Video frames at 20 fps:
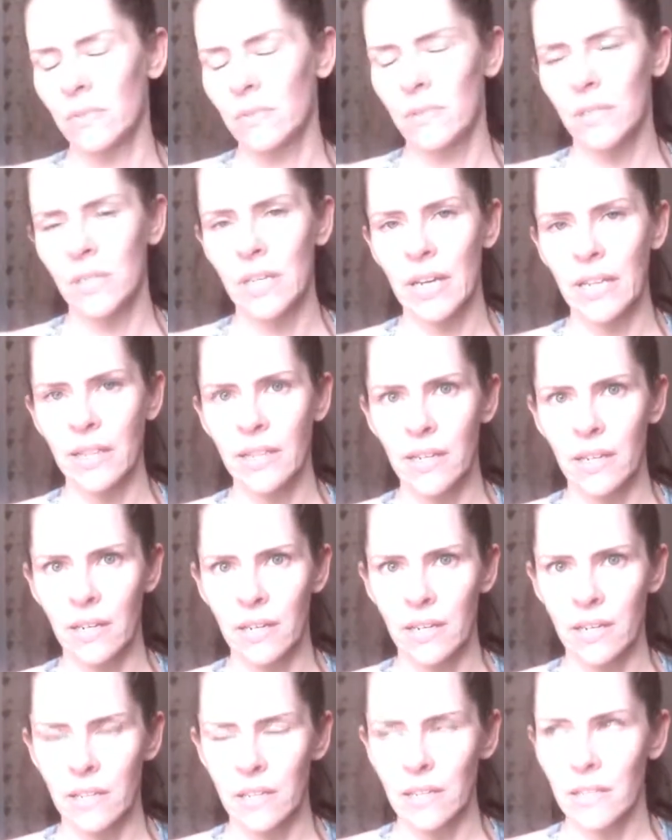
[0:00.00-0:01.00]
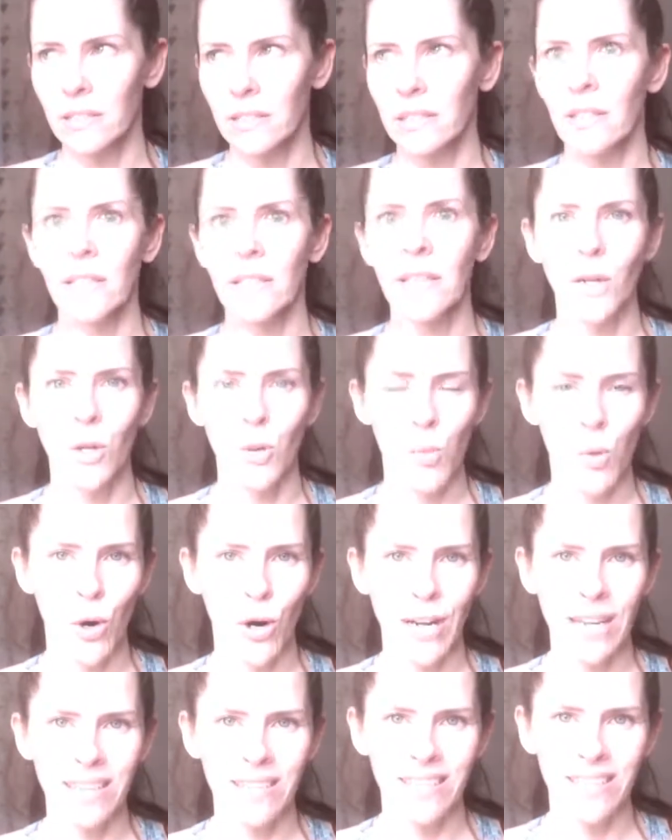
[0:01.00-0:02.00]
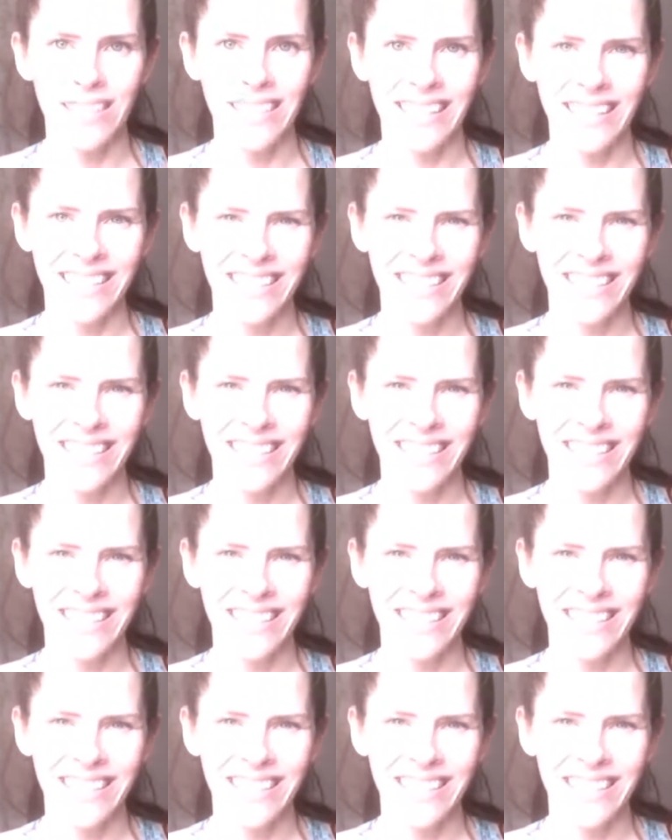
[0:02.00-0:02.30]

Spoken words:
get there at least a little more easily